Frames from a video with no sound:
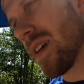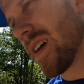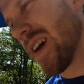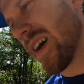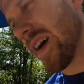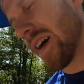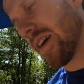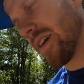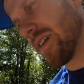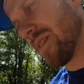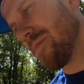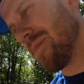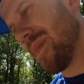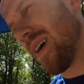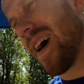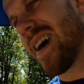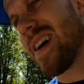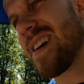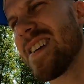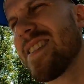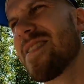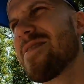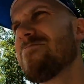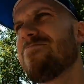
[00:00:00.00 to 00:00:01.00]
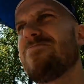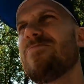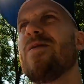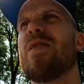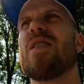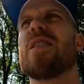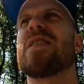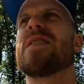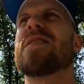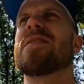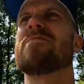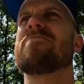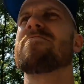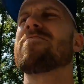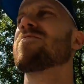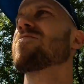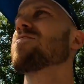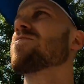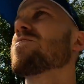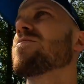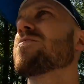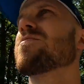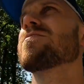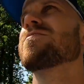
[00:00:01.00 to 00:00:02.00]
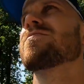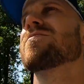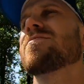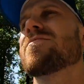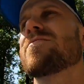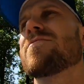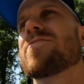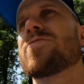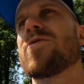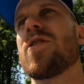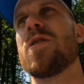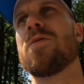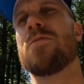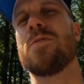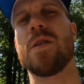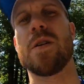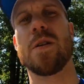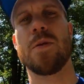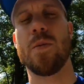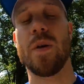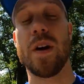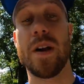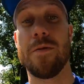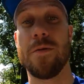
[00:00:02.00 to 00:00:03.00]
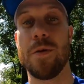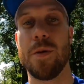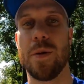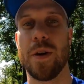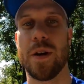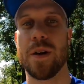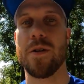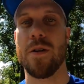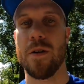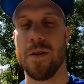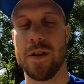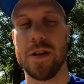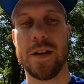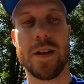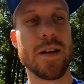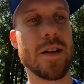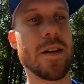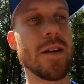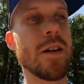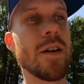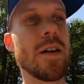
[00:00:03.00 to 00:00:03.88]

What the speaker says: Hike, run, trail run, whatever you want to call it.